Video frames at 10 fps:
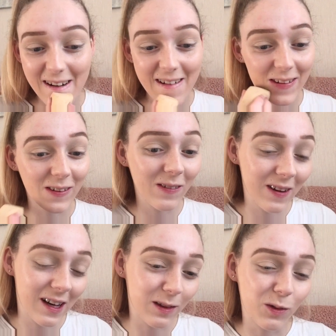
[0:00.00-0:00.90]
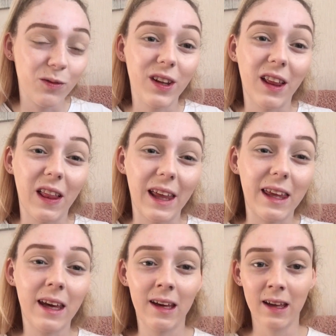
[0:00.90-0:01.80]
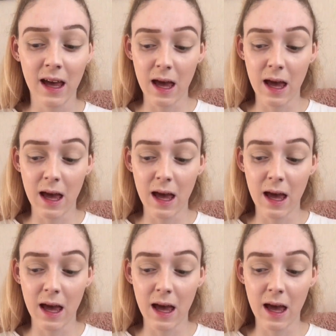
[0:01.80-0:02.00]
I don't really like it.